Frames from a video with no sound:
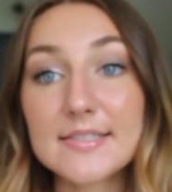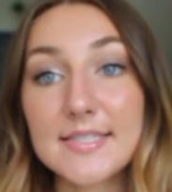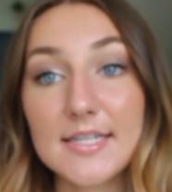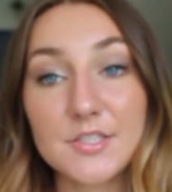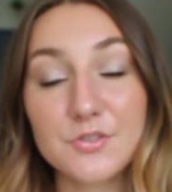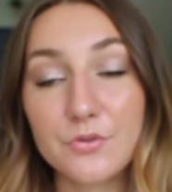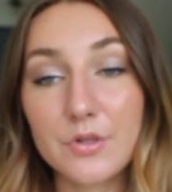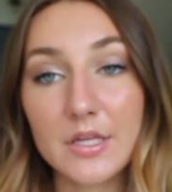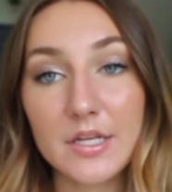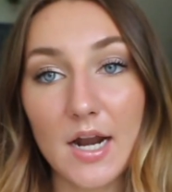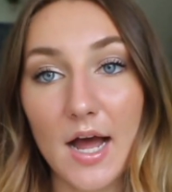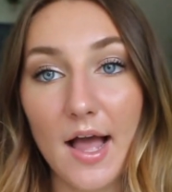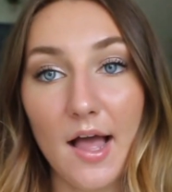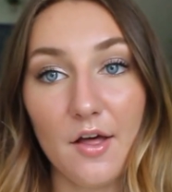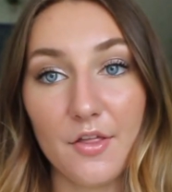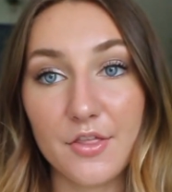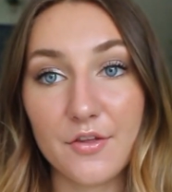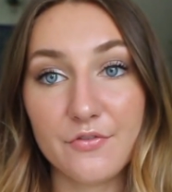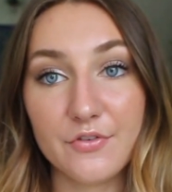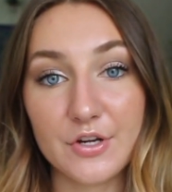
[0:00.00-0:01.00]
that's really not
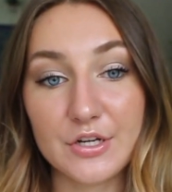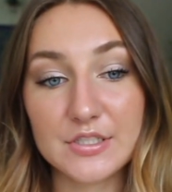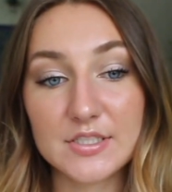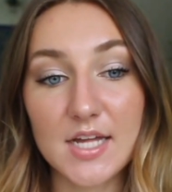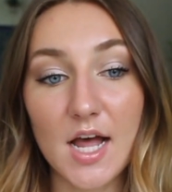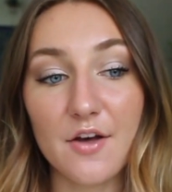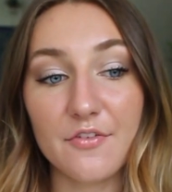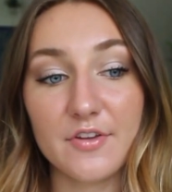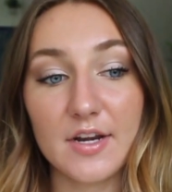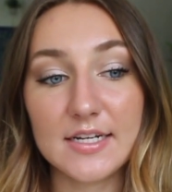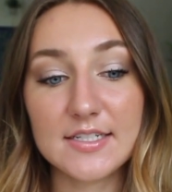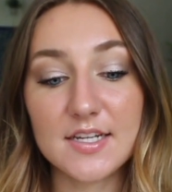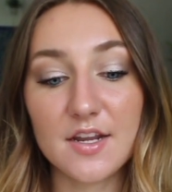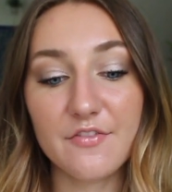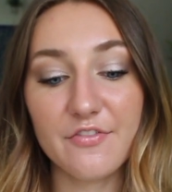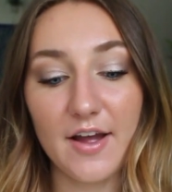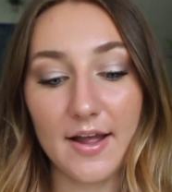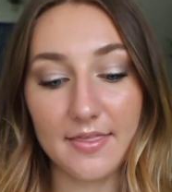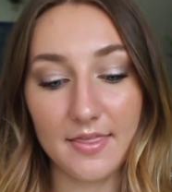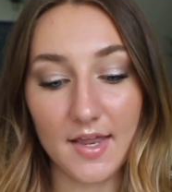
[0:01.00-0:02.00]
healthy for yourself. And I
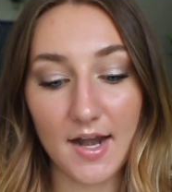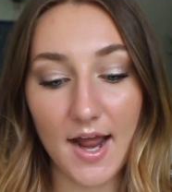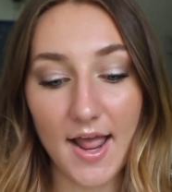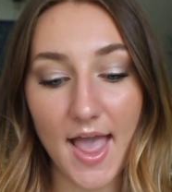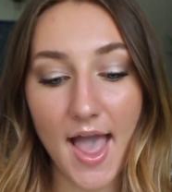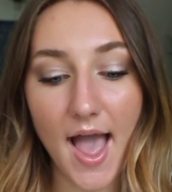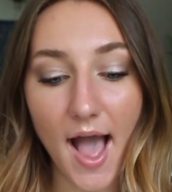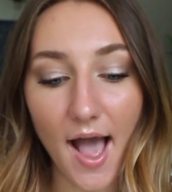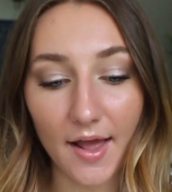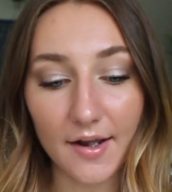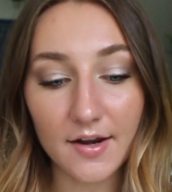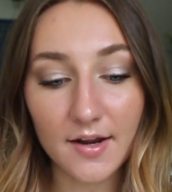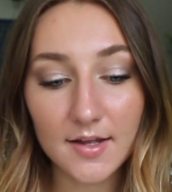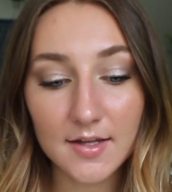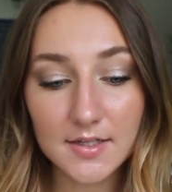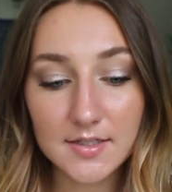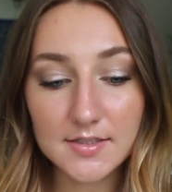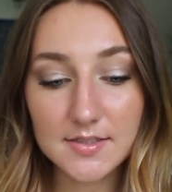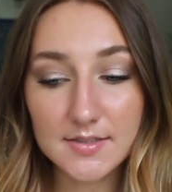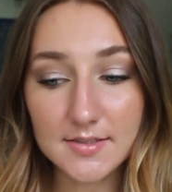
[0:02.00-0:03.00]
did find that I had
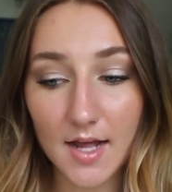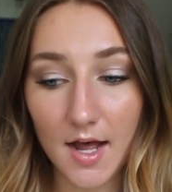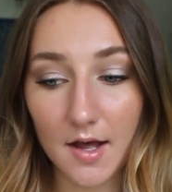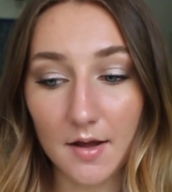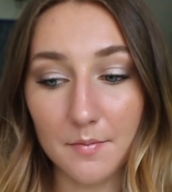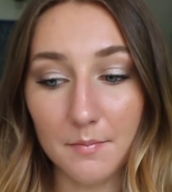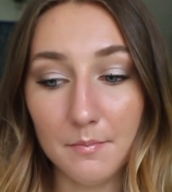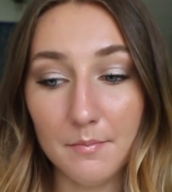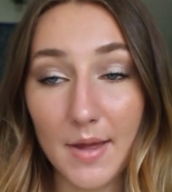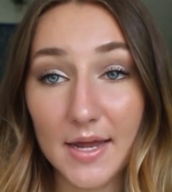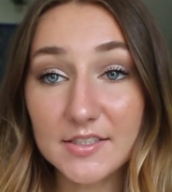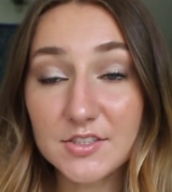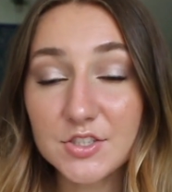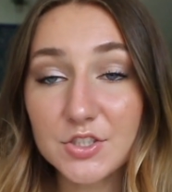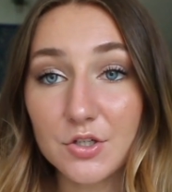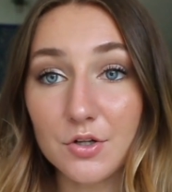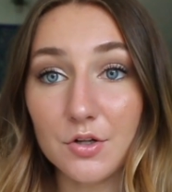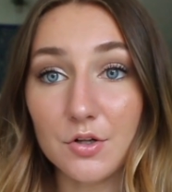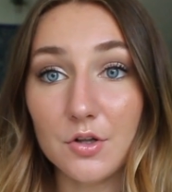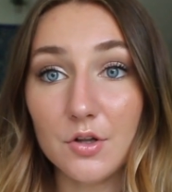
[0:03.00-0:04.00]
some
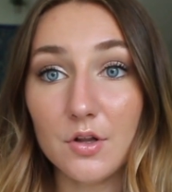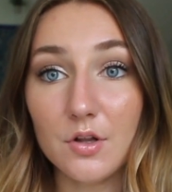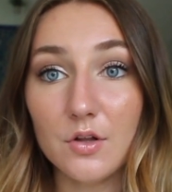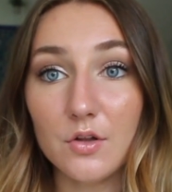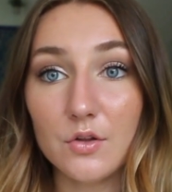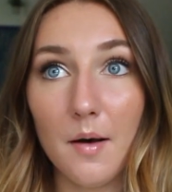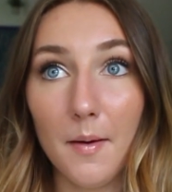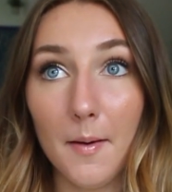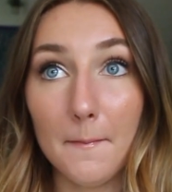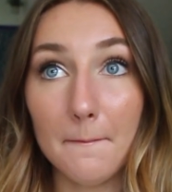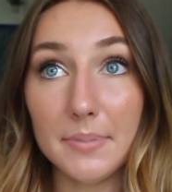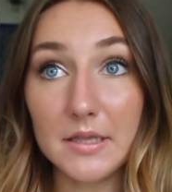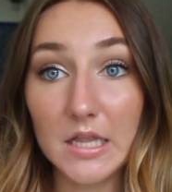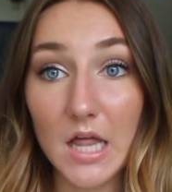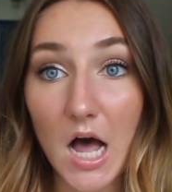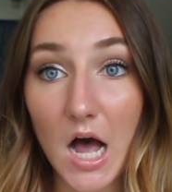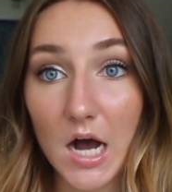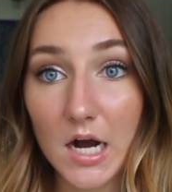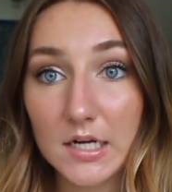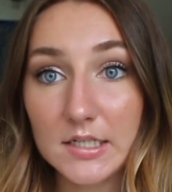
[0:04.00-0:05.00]
mental
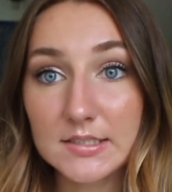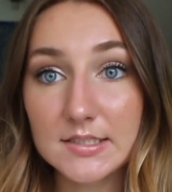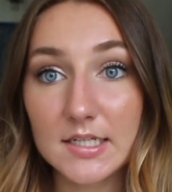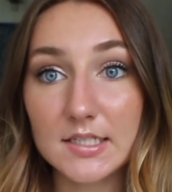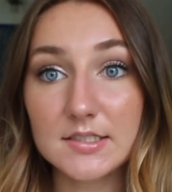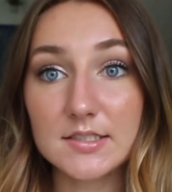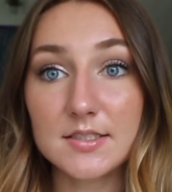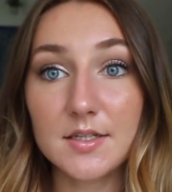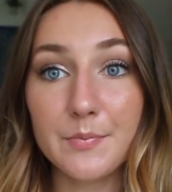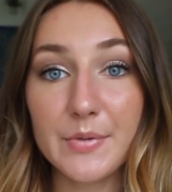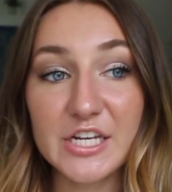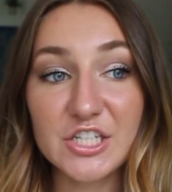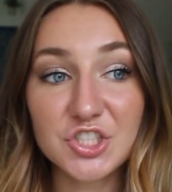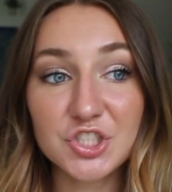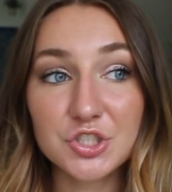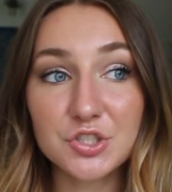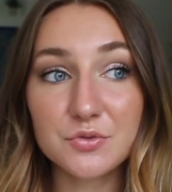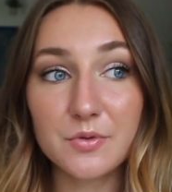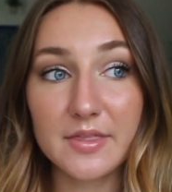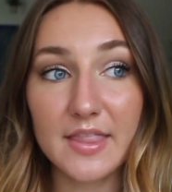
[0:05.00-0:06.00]
blocks and some
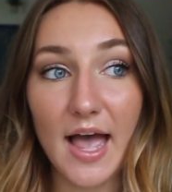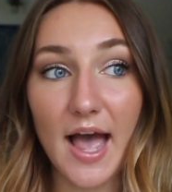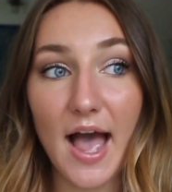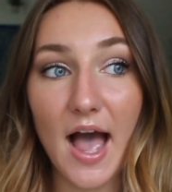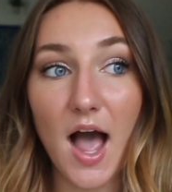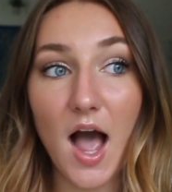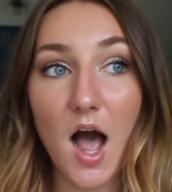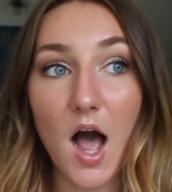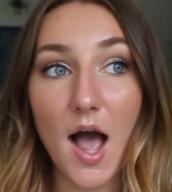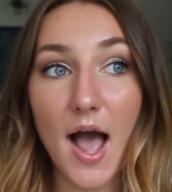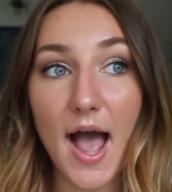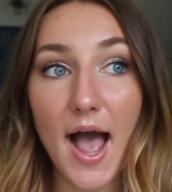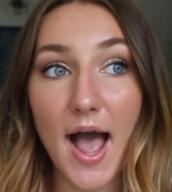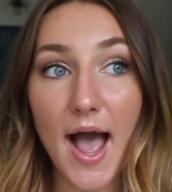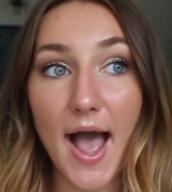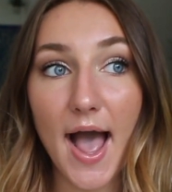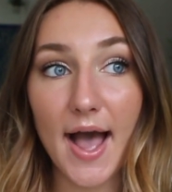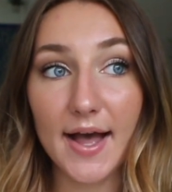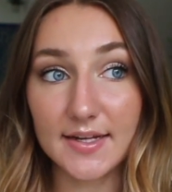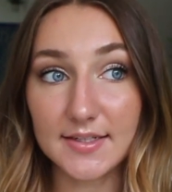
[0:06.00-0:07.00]
issues with that
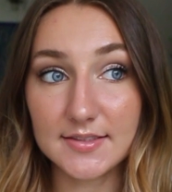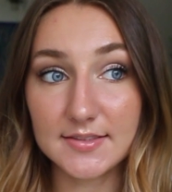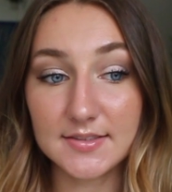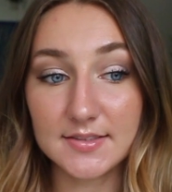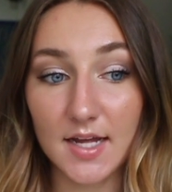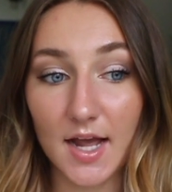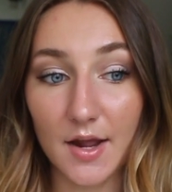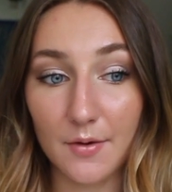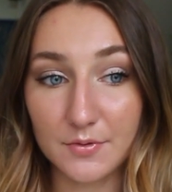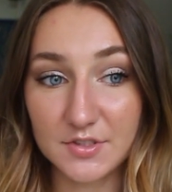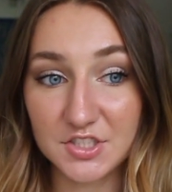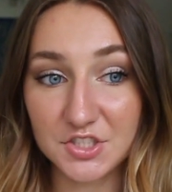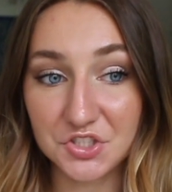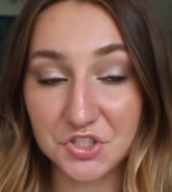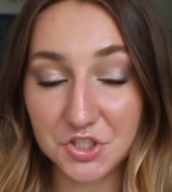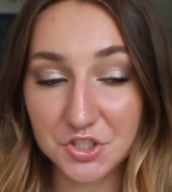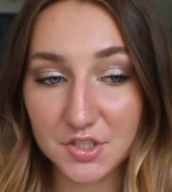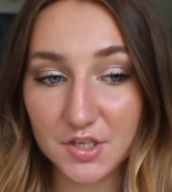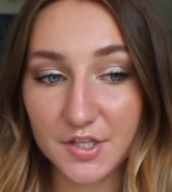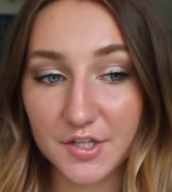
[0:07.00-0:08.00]
as I was a
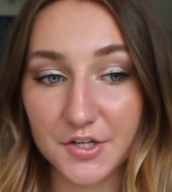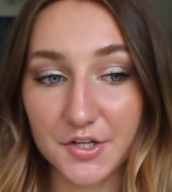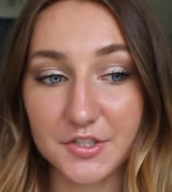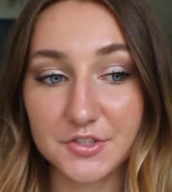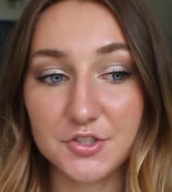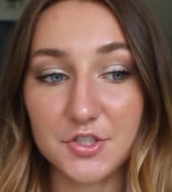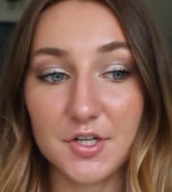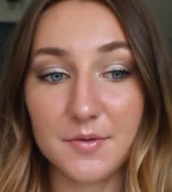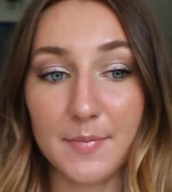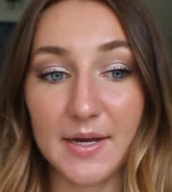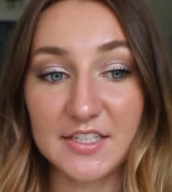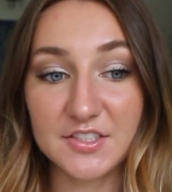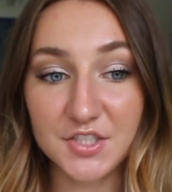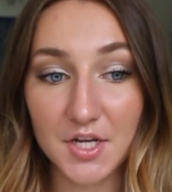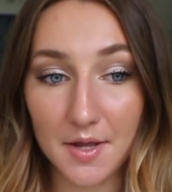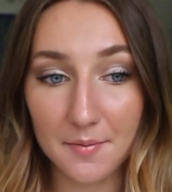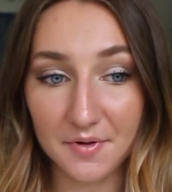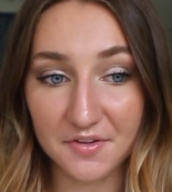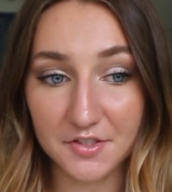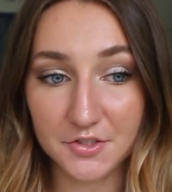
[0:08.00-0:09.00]
cheerleader and during my
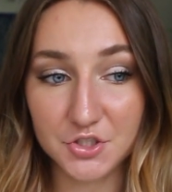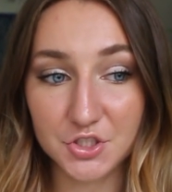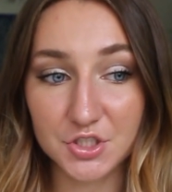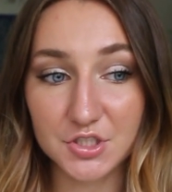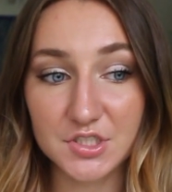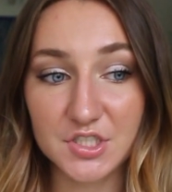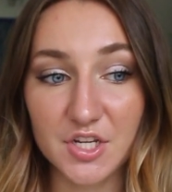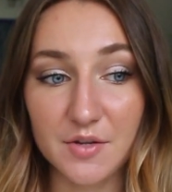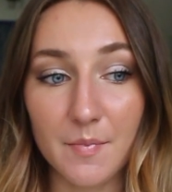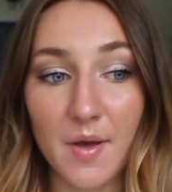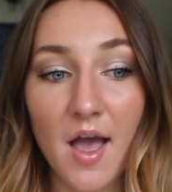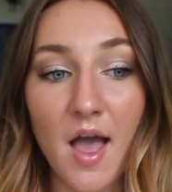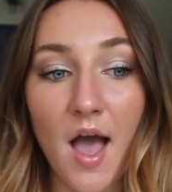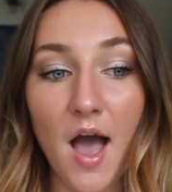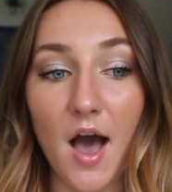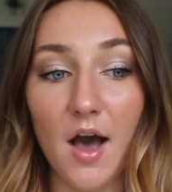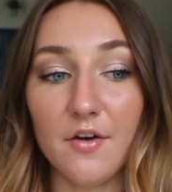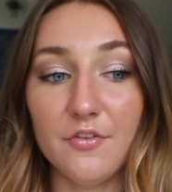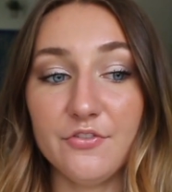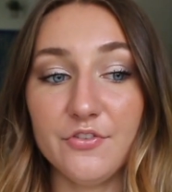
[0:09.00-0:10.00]
time on the cheer team,
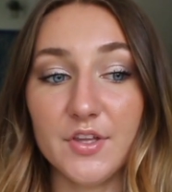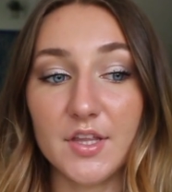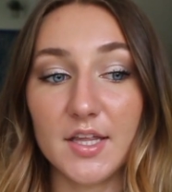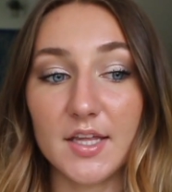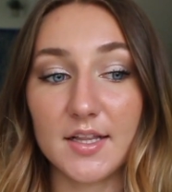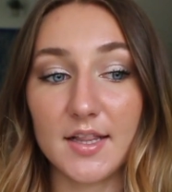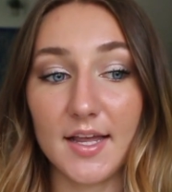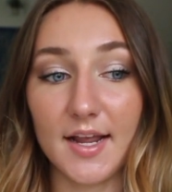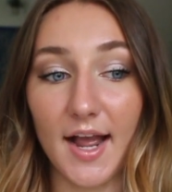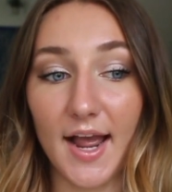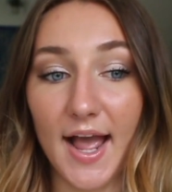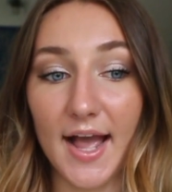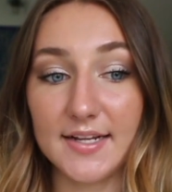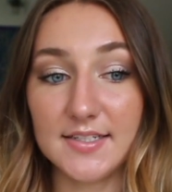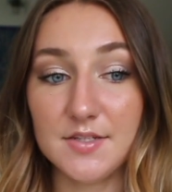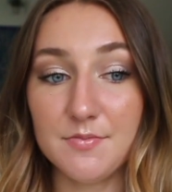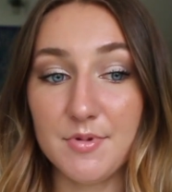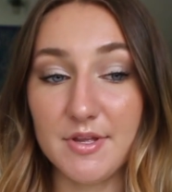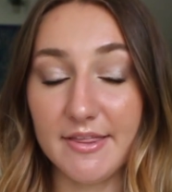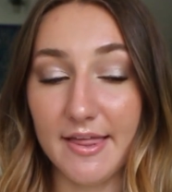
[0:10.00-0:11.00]
of feeling like I
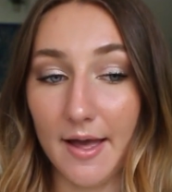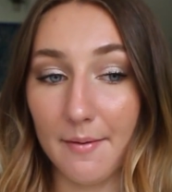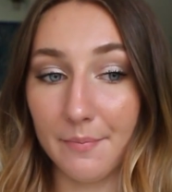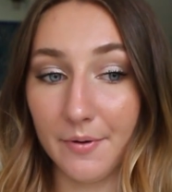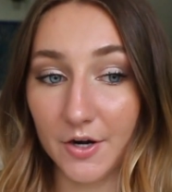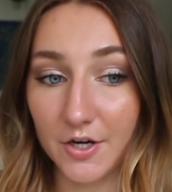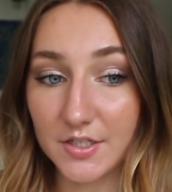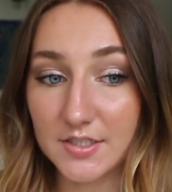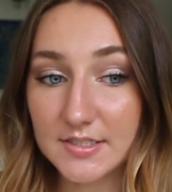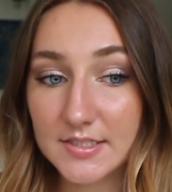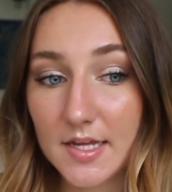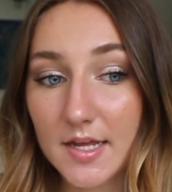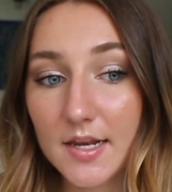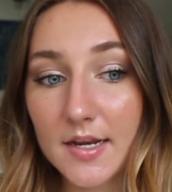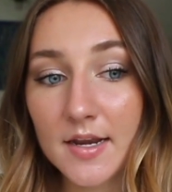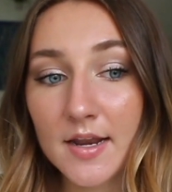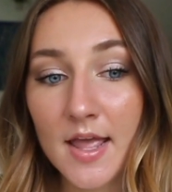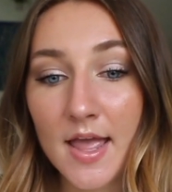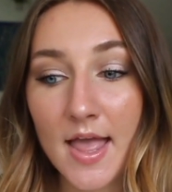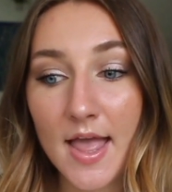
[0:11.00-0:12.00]
had to be that
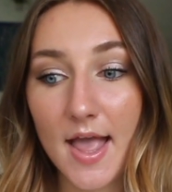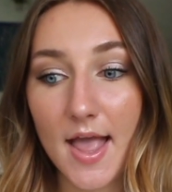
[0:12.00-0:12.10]
person.